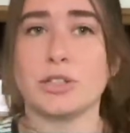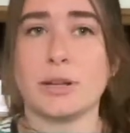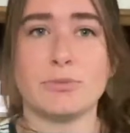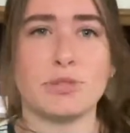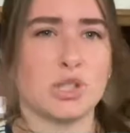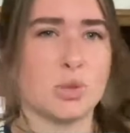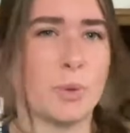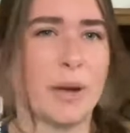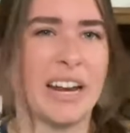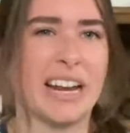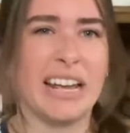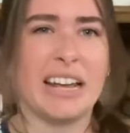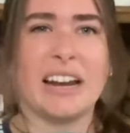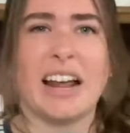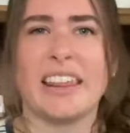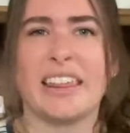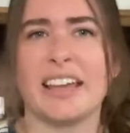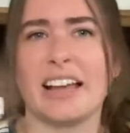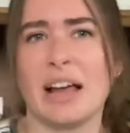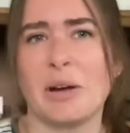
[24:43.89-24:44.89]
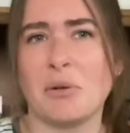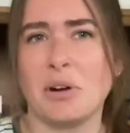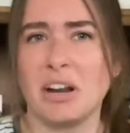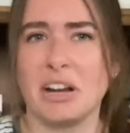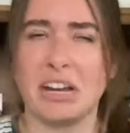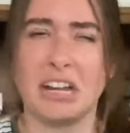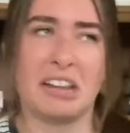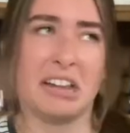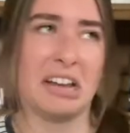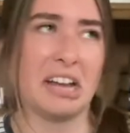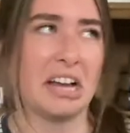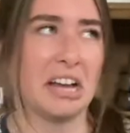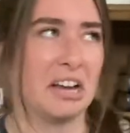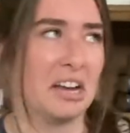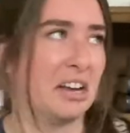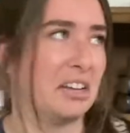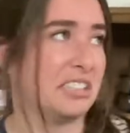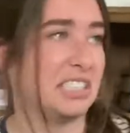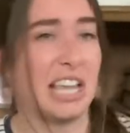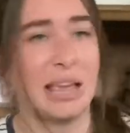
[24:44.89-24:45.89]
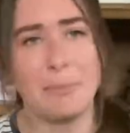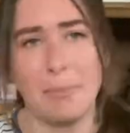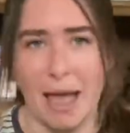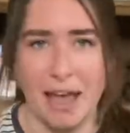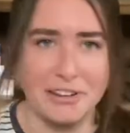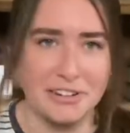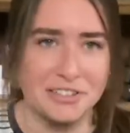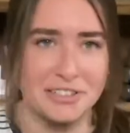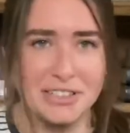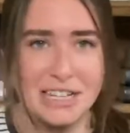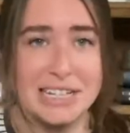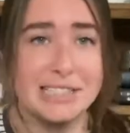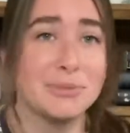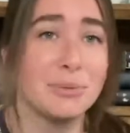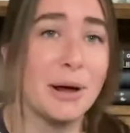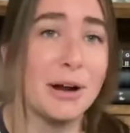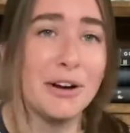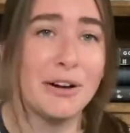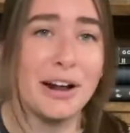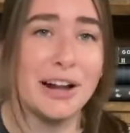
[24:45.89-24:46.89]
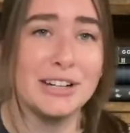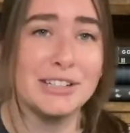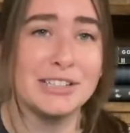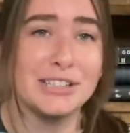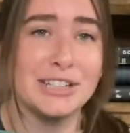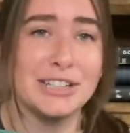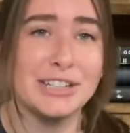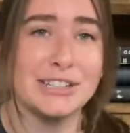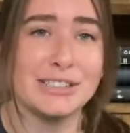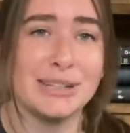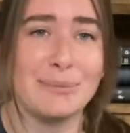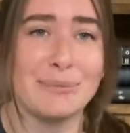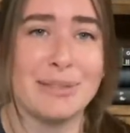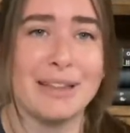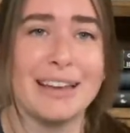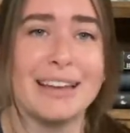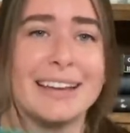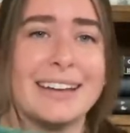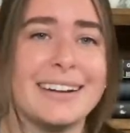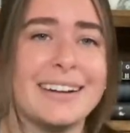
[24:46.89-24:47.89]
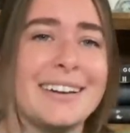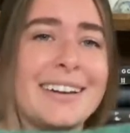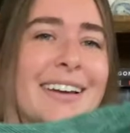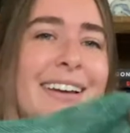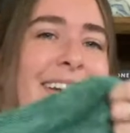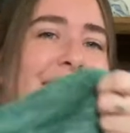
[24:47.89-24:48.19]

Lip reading: I'm just waiting. I think I want to knit like a St. Patrick's Day sweater next year or something.